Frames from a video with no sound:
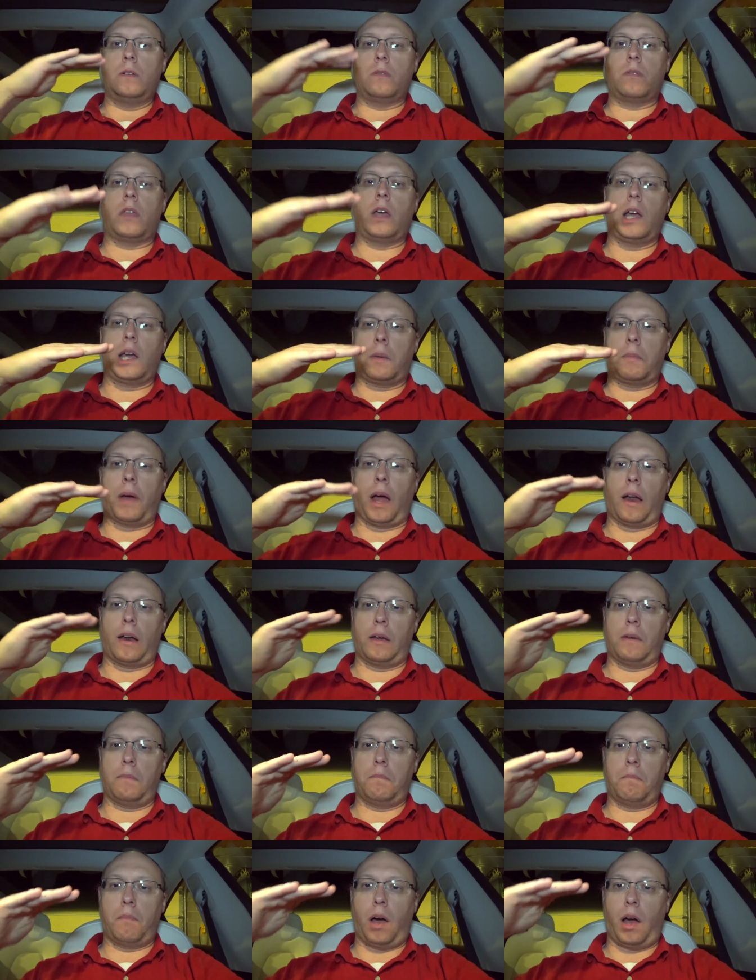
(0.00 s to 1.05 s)
think about
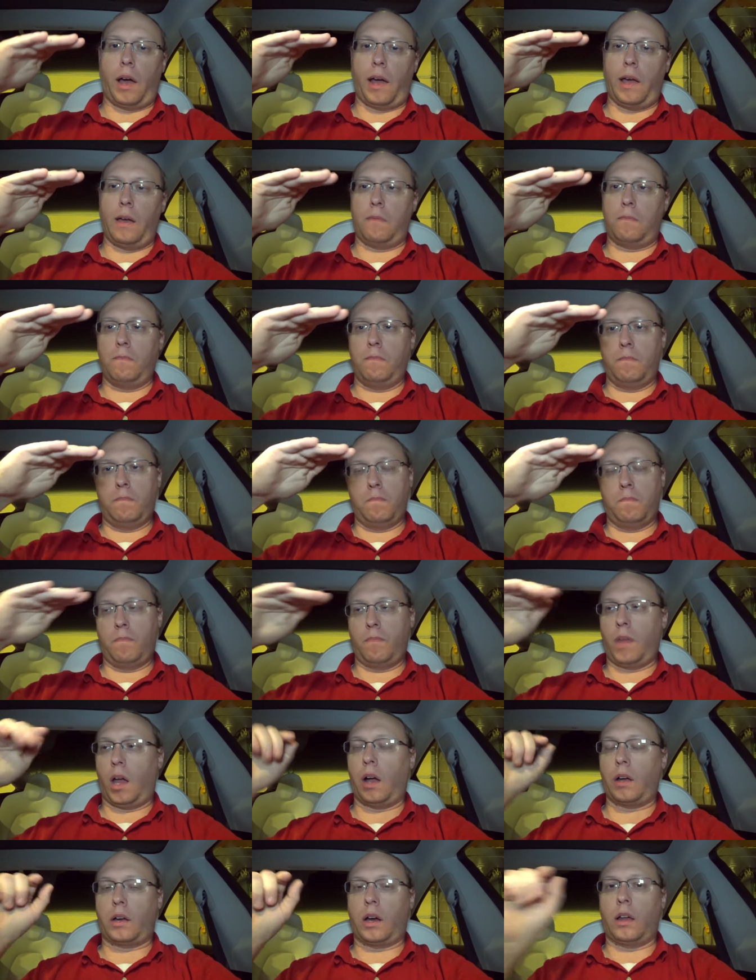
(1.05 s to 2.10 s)
it. I
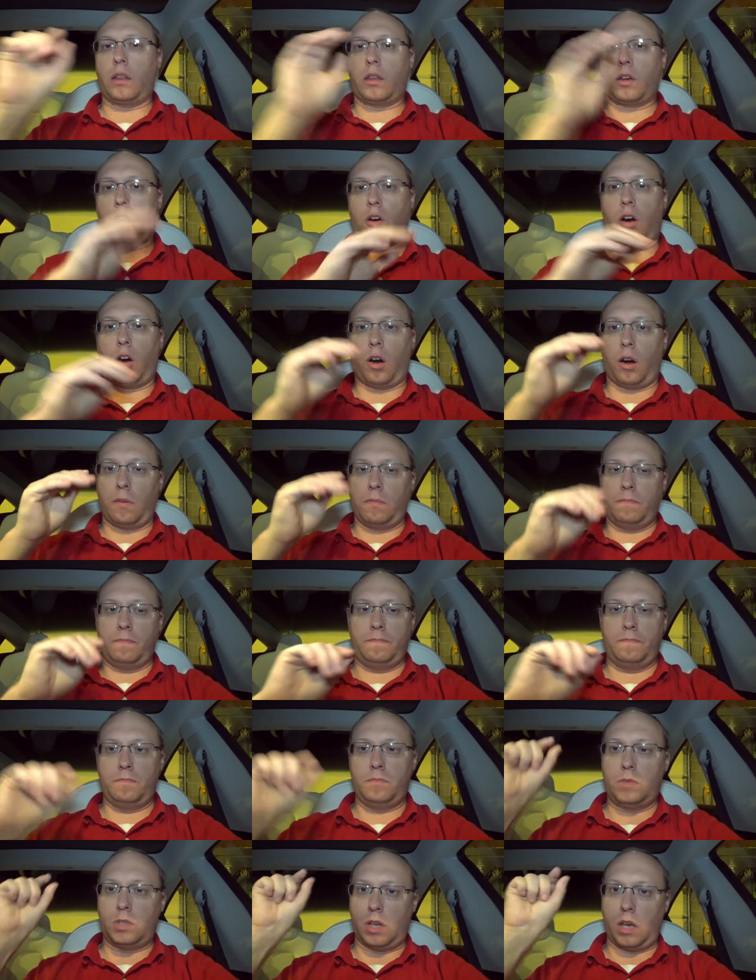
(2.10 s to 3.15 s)
got the car,
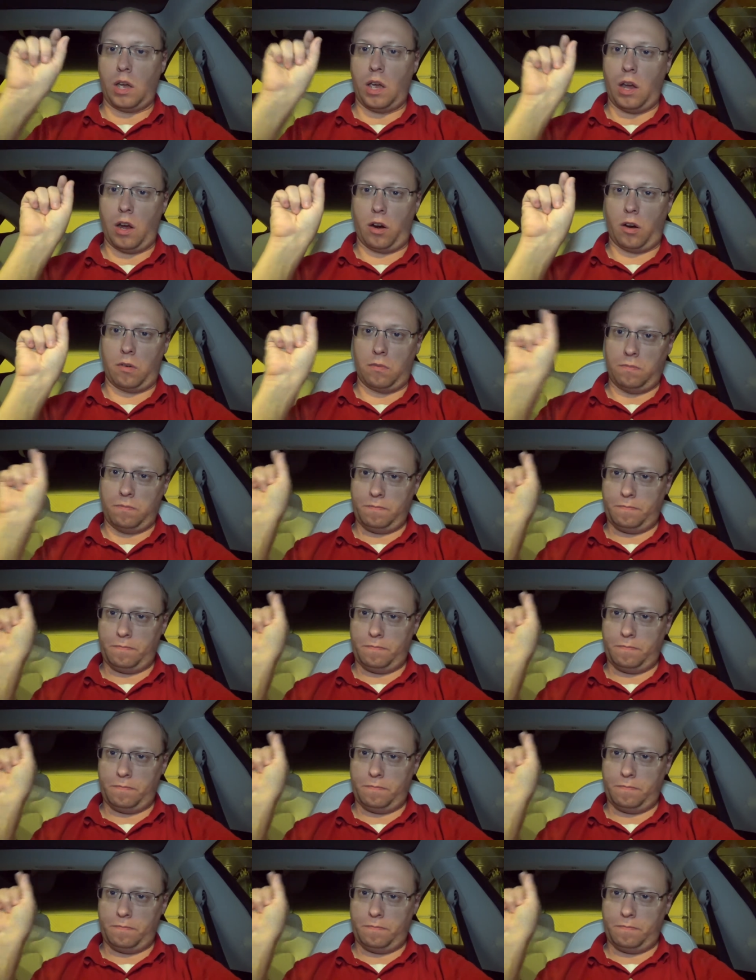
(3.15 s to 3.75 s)
say here,